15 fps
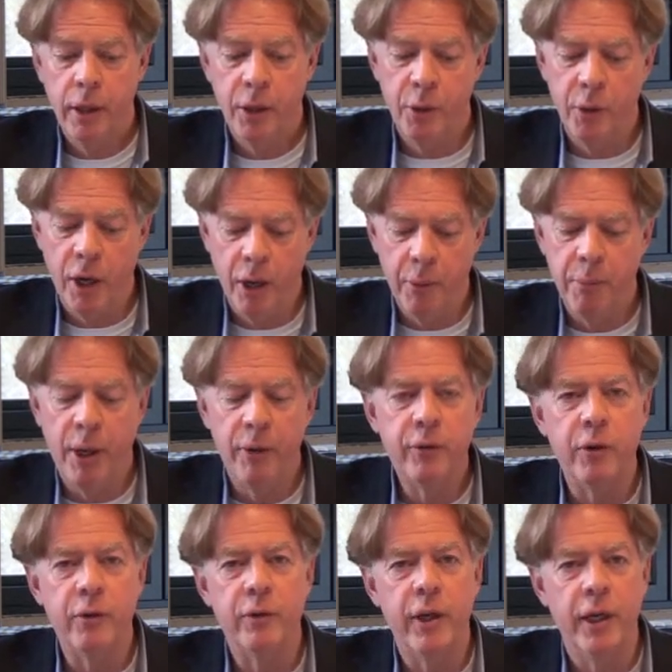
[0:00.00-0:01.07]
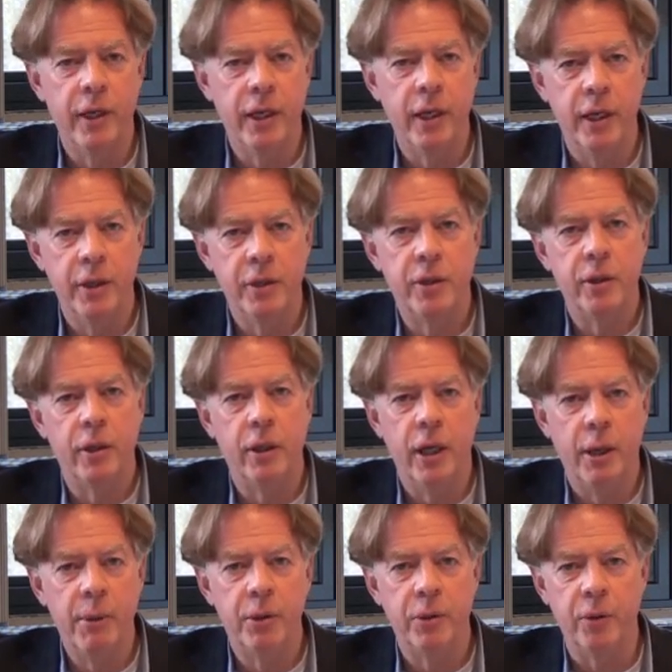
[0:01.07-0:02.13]
You are Pufflov in his
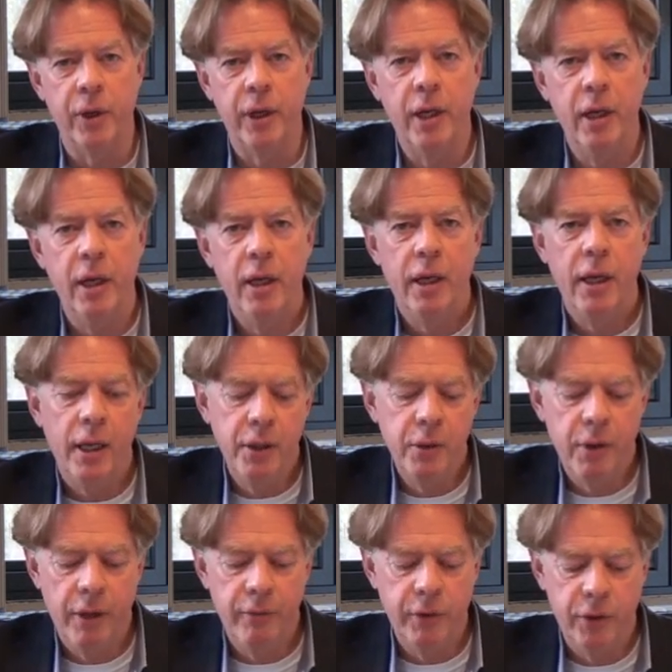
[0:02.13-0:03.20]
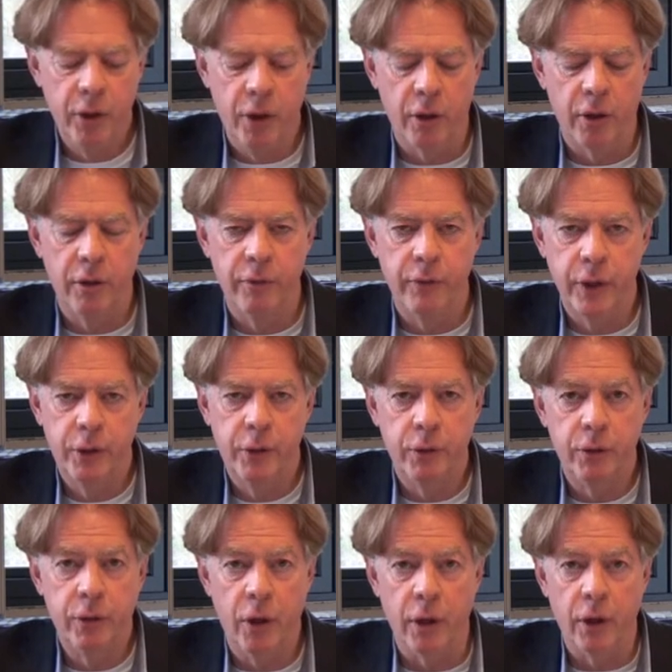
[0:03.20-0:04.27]
laboratory, and you have a dog, a
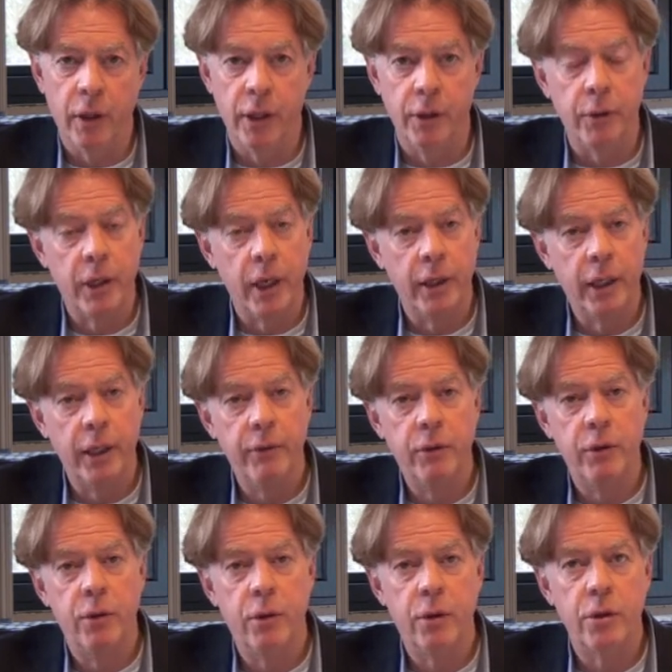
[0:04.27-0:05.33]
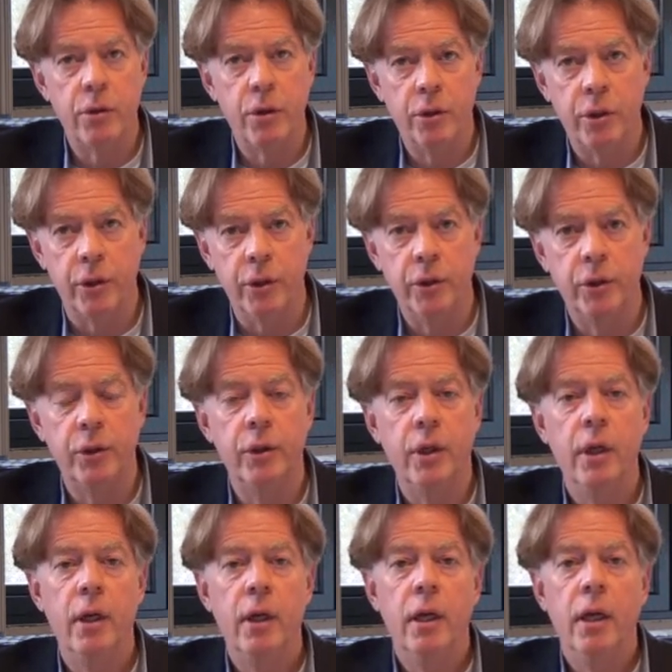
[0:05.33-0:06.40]
virtual dog, and you can give the dog a sausage.
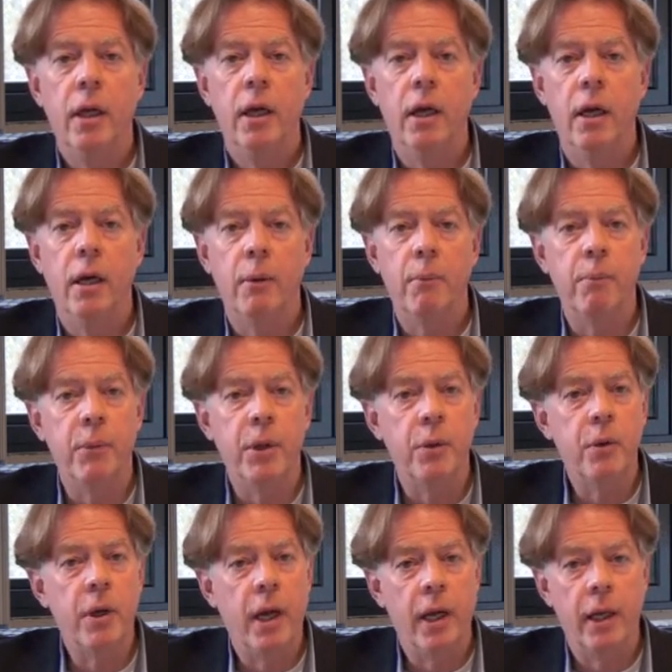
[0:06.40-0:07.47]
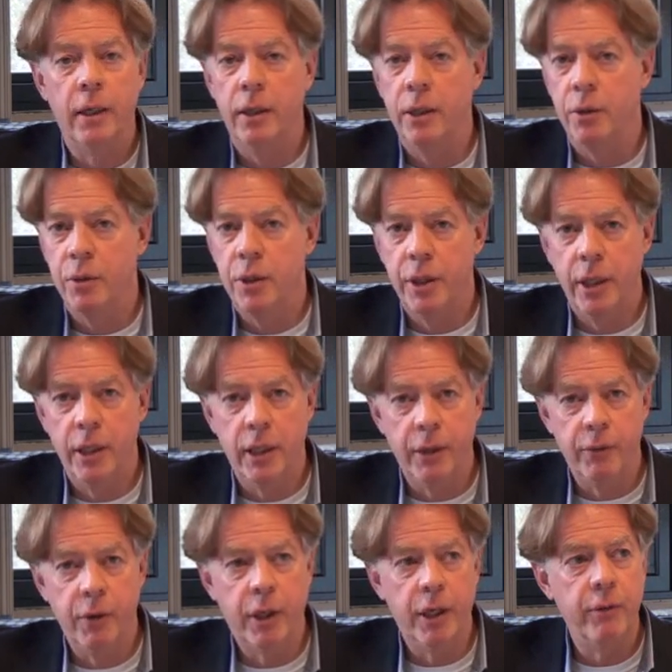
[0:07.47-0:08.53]
You see that
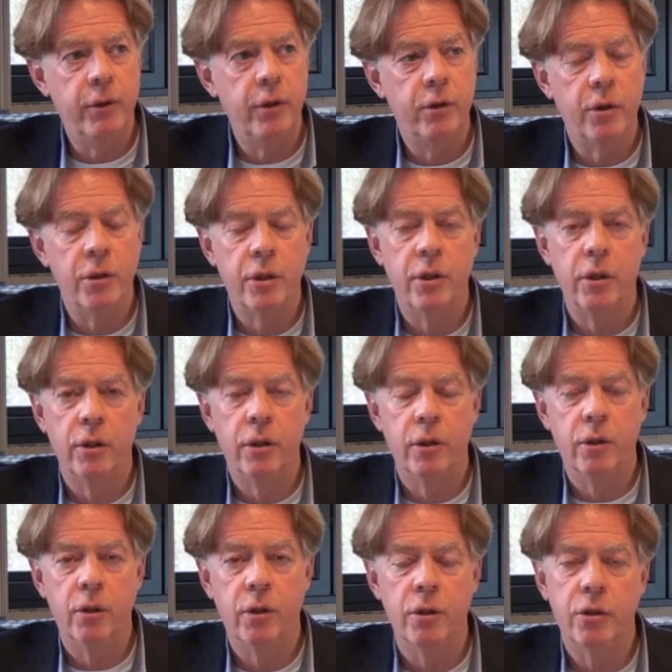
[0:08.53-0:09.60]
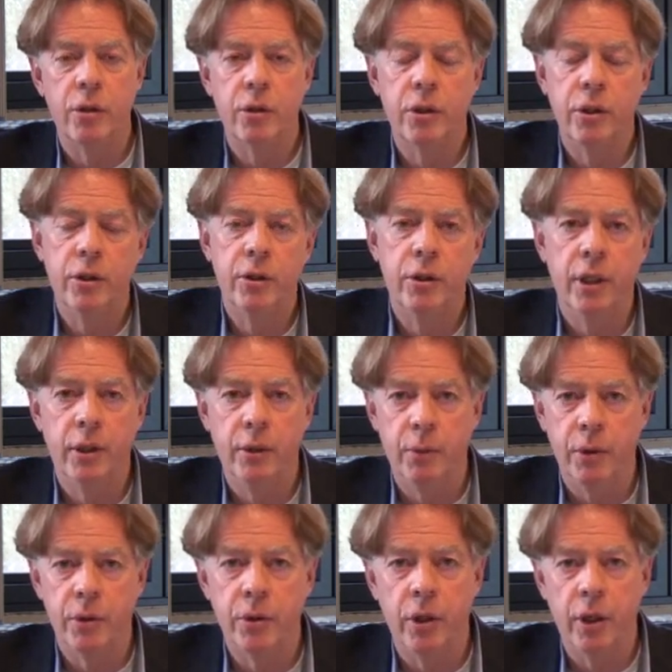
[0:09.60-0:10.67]
if you give the dog a sausage, that it
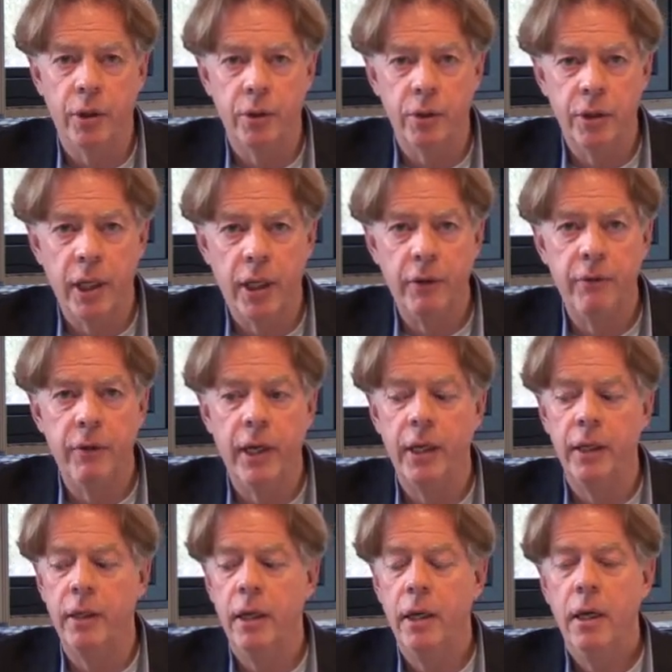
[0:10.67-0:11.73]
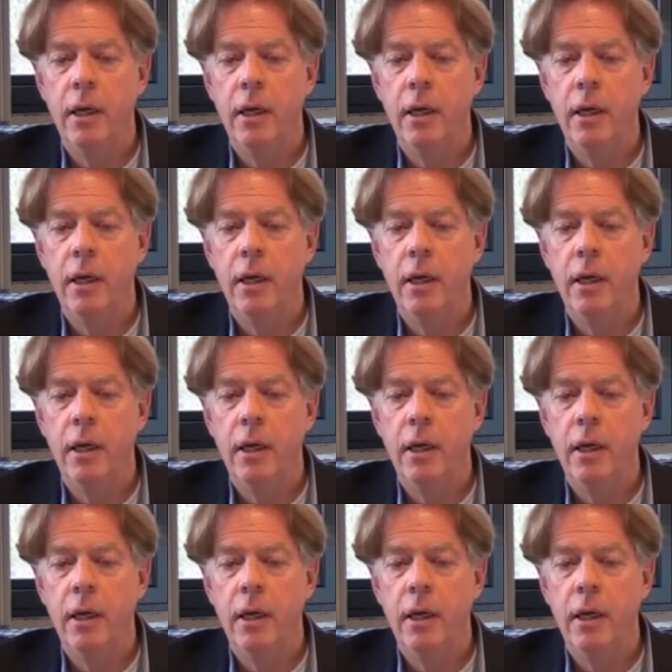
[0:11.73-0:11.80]
will start to salivate.